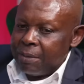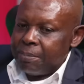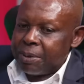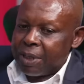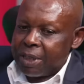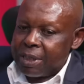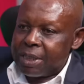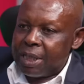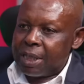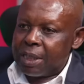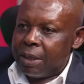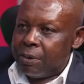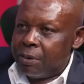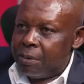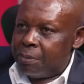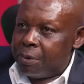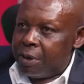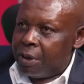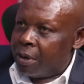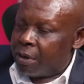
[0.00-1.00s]
I predict there
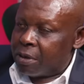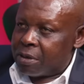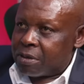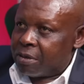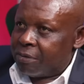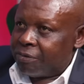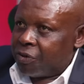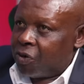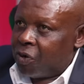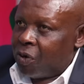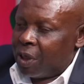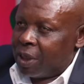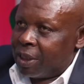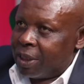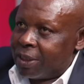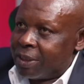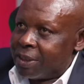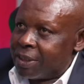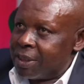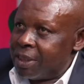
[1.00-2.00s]
will be lots of
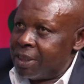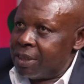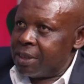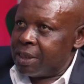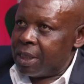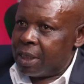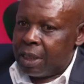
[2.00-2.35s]
coalitions,